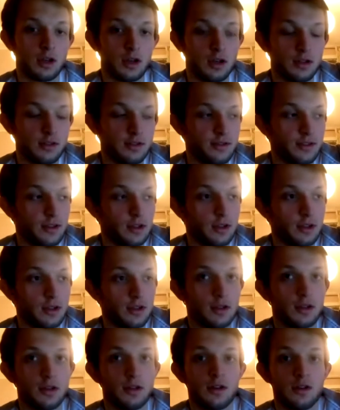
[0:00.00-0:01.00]
I find
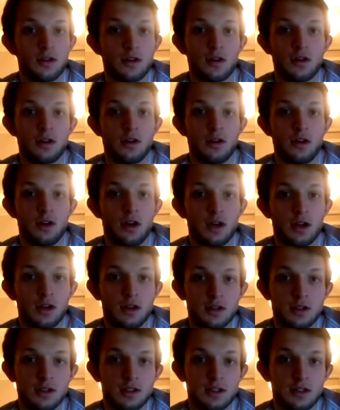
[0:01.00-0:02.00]
I
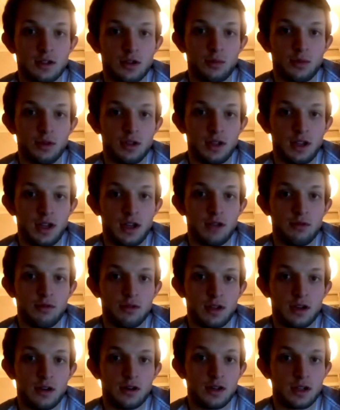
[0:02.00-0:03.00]
can't start my day
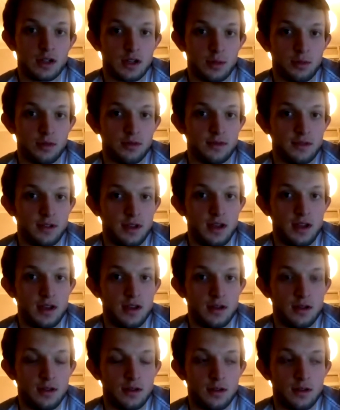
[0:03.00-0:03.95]
without a cup of tea,